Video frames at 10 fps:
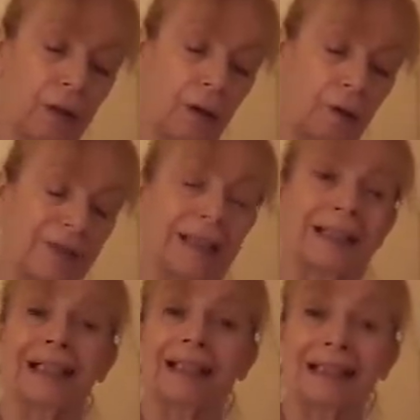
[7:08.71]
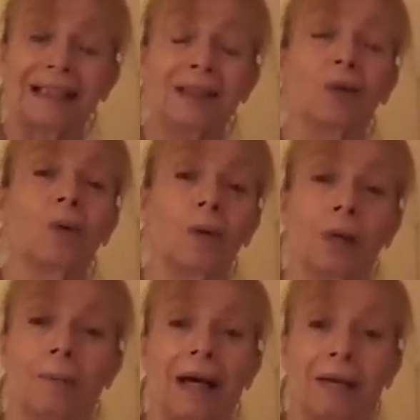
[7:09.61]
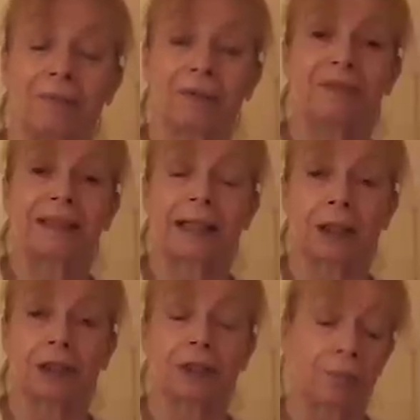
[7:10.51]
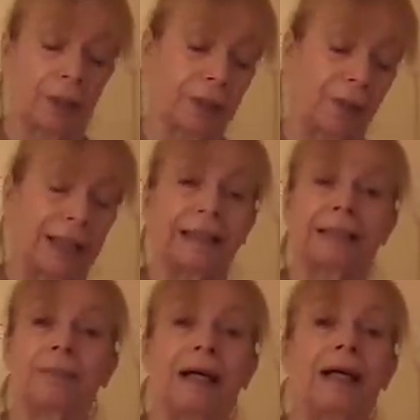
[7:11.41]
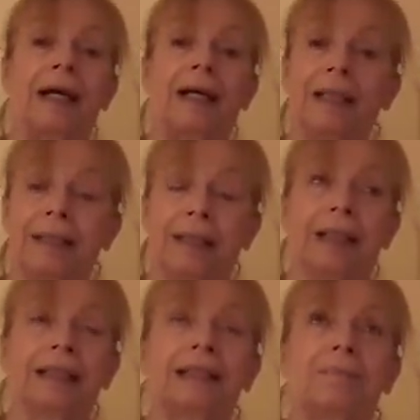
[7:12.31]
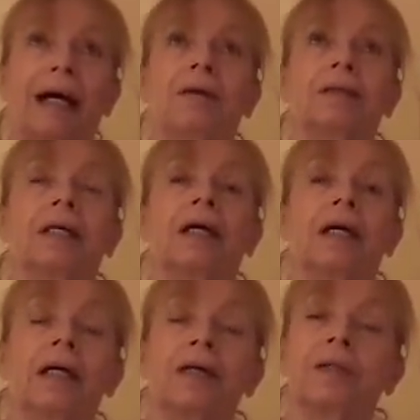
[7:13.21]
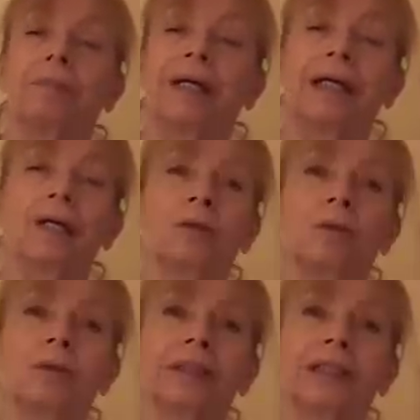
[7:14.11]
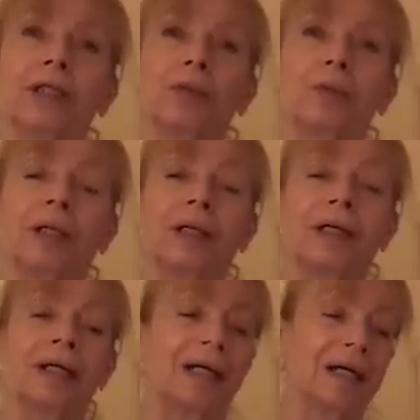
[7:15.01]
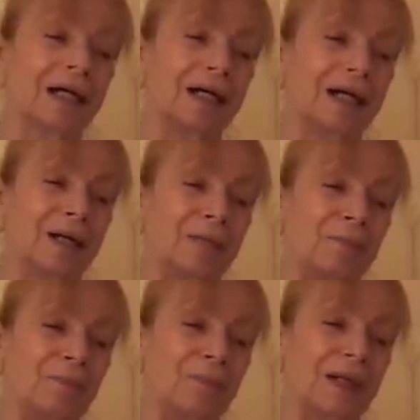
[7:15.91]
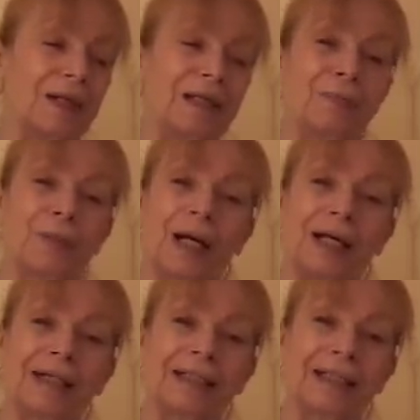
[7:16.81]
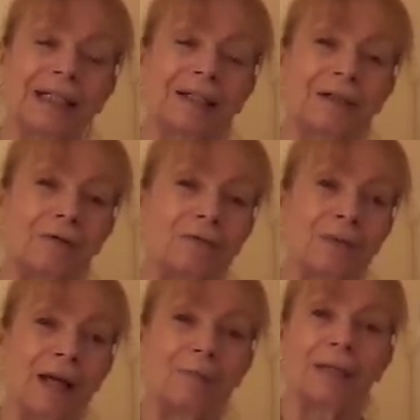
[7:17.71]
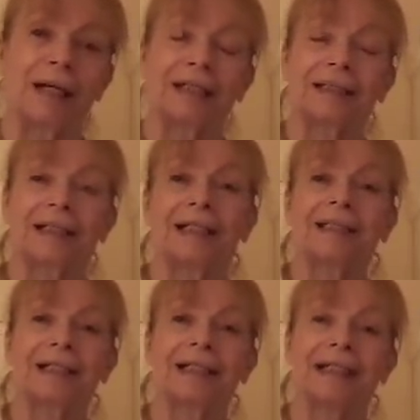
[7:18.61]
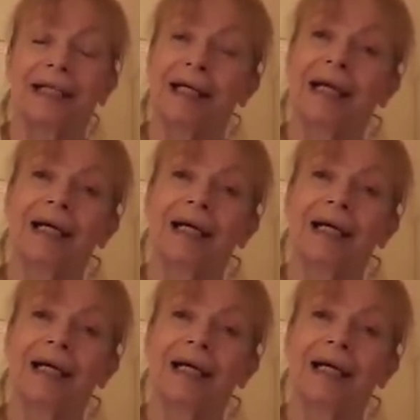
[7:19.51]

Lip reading: of it, this isn't all about vivisection, by the way. It's about anything. It's about the beagles who were liberated from that place in Italy.